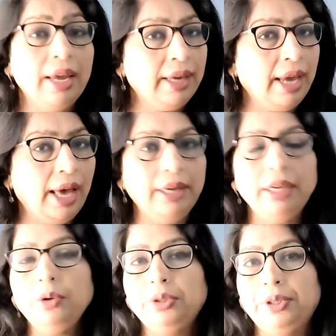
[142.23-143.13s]

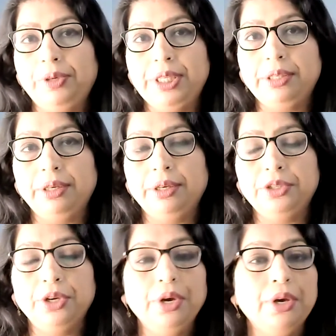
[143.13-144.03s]
Carry out the
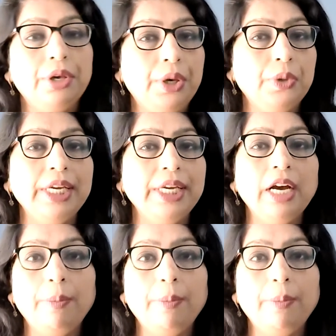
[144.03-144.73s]
research using